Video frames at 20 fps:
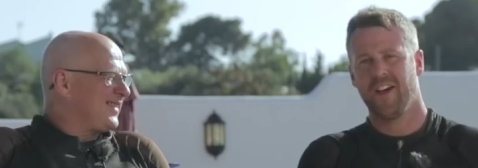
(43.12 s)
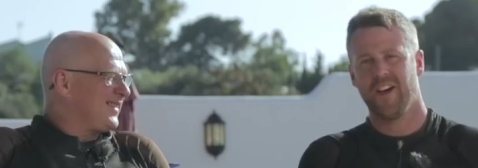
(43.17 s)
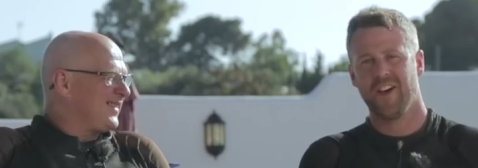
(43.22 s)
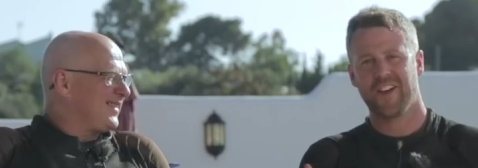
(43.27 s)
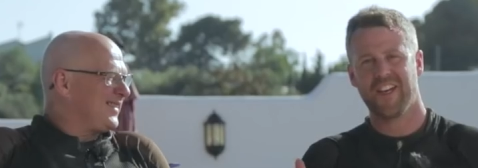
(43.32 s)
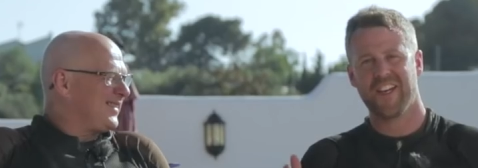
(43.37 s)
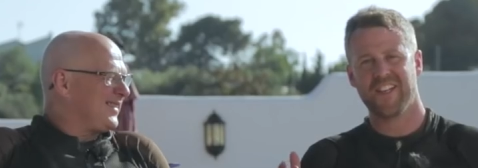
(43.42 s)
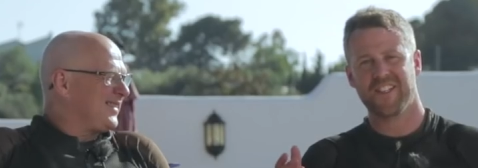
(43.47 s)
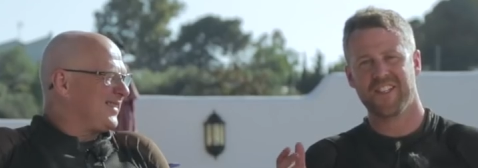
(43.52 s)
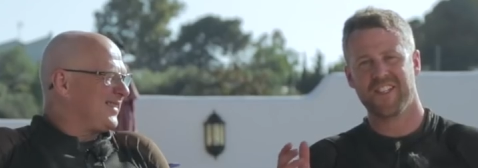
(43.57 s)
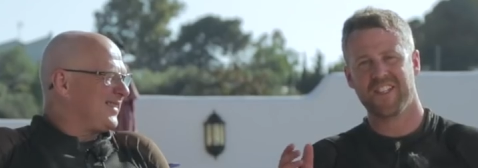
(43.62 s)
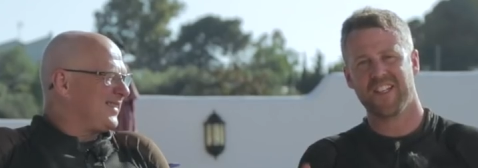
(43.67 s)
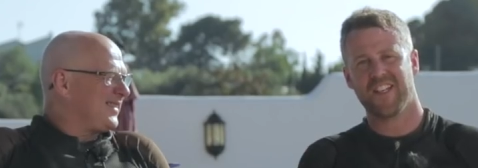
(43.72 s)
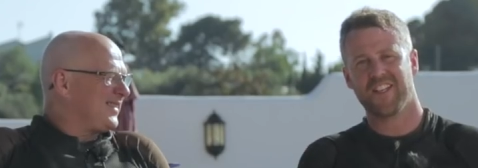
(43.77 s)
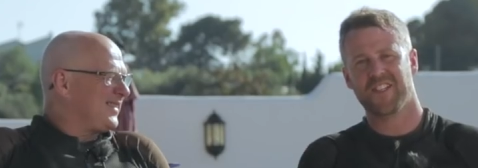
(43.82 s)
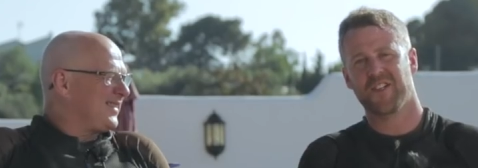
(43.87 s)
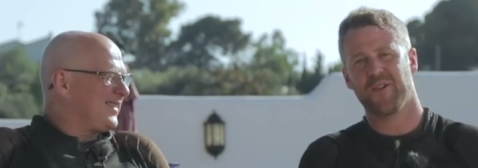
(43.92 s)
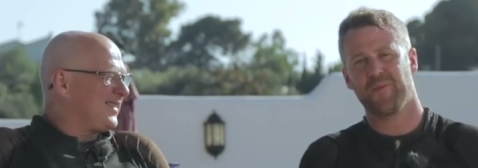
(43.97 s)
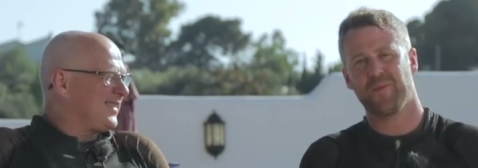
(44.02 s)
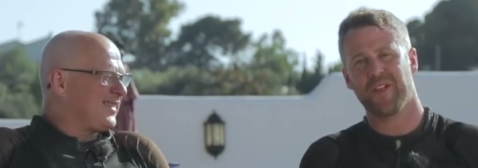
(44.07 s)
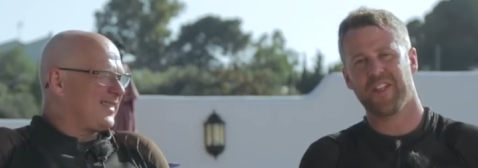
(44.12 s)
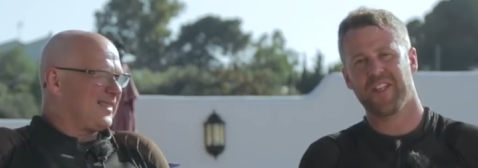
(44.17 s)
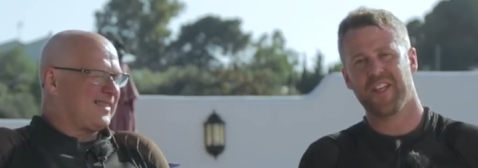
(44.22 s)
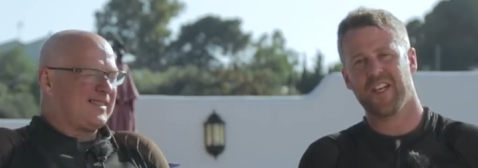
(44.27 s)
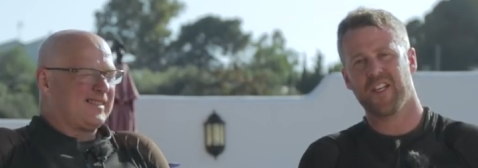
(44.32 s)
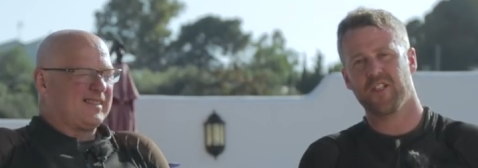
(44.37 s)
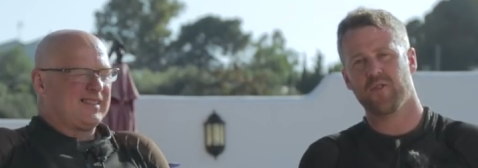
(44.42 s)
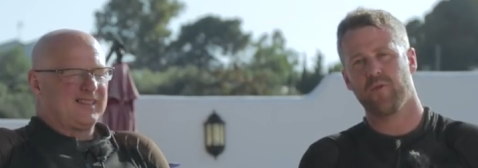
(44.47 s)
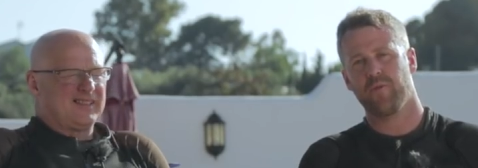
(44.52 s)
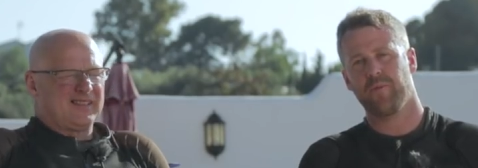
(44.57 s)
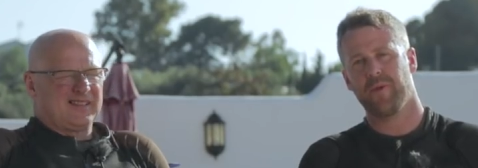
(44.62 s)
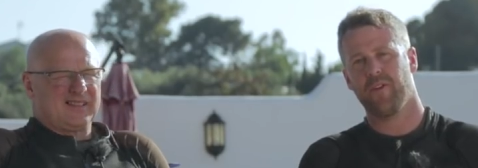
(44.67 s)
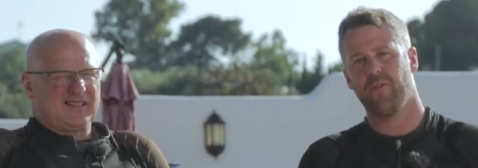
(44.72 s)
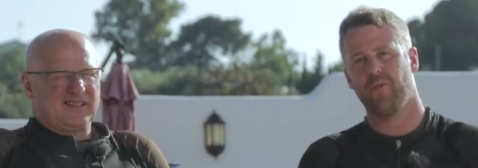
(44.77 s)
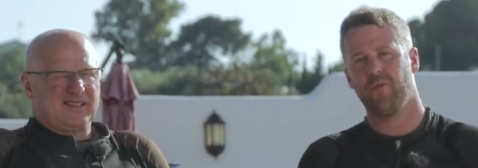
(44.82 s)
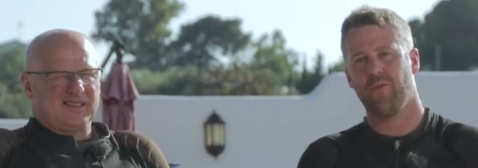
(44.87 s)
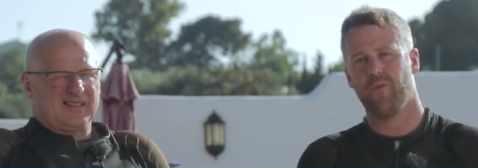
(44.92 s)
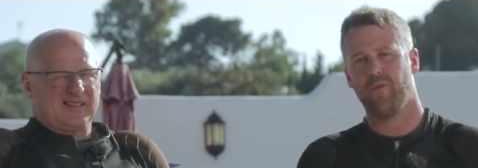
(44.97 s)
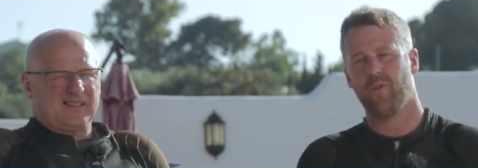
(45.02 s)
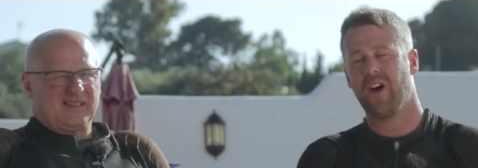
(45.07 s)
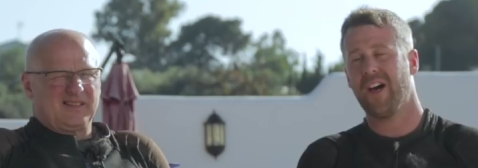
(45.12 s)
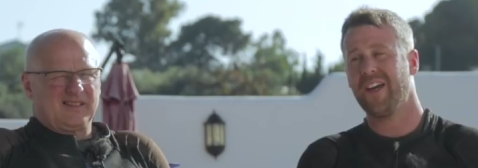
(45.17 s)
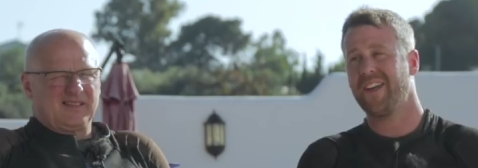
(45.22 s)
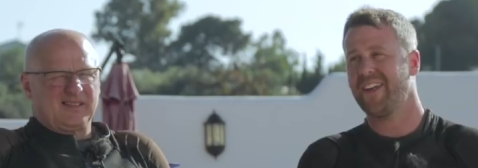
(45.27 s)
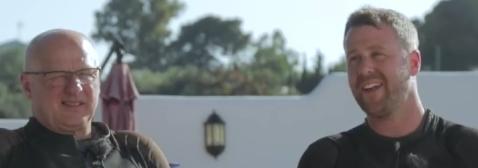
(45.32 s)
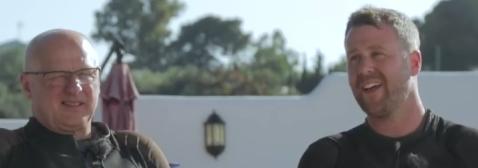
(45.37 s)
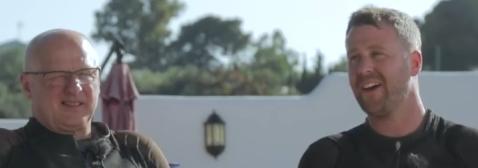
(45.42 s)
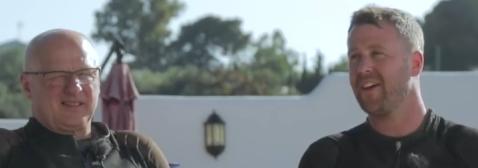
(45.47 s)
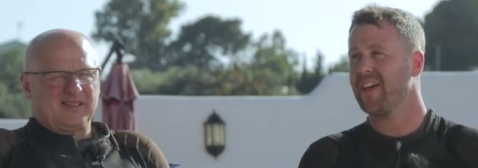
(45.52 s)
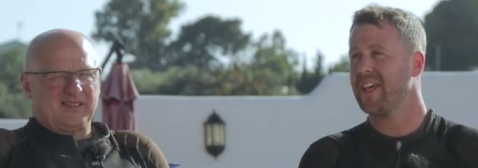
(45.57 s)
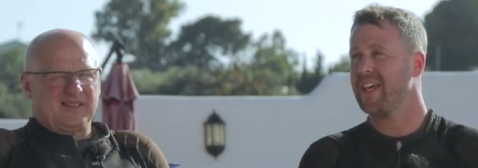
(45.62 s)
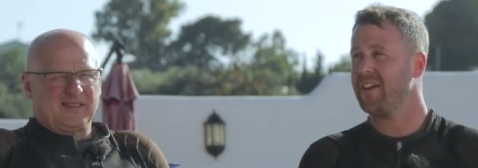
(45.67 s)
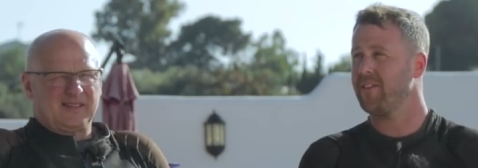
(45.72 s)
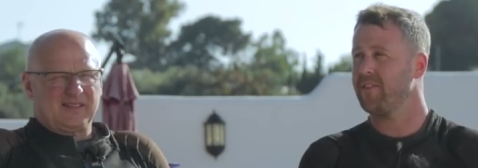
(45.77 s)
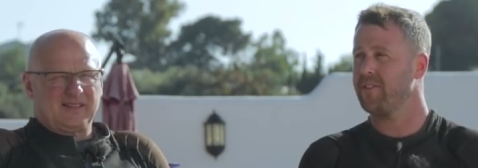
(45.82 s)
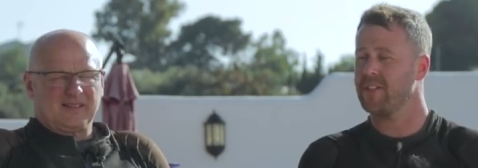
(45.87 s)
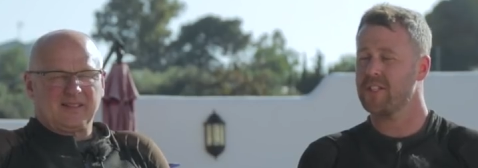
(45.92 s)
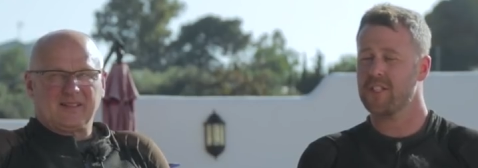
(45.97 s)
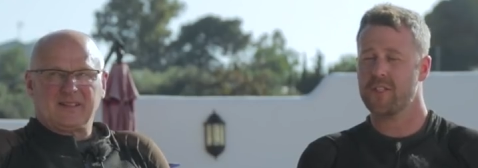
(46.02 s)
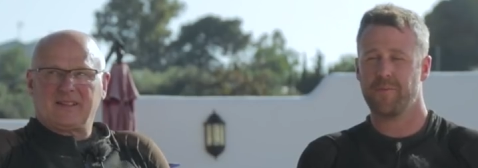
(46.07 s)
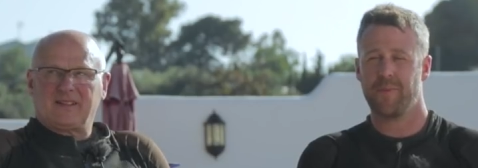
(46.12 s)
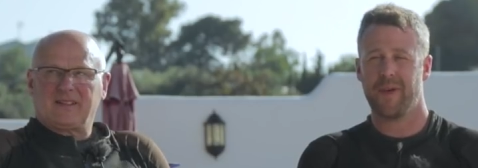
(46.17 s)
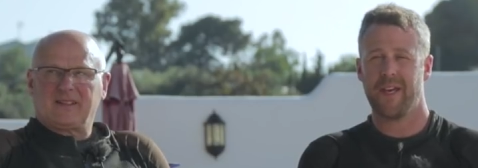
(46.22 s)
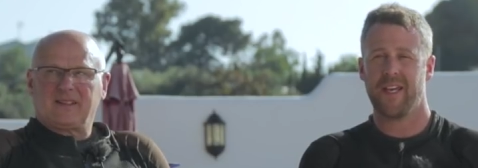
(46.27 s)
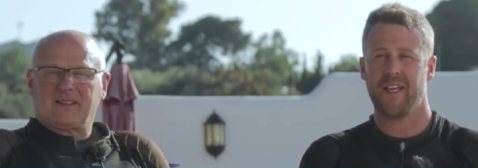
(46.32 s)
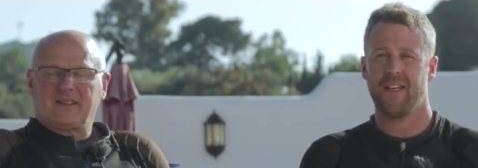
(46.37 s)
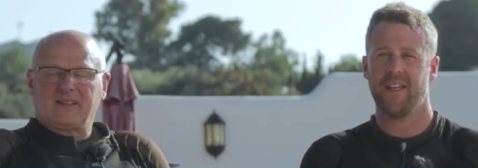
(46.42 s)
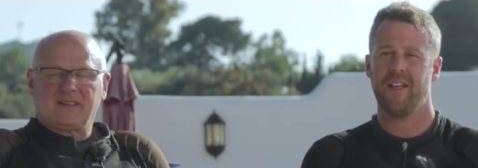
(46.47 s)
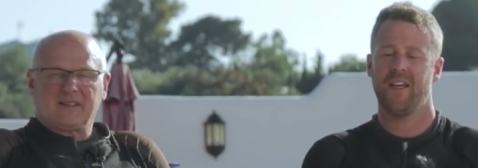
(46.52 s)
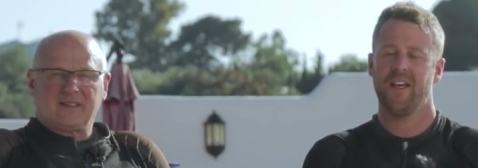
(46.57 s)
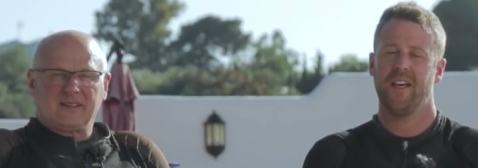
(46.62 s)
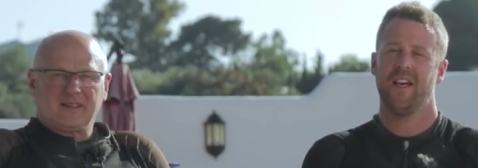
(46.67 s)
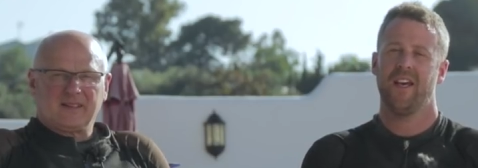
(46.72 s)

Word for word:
Speaker 1: Okay, so this last couple of days we've been riding out here in Spain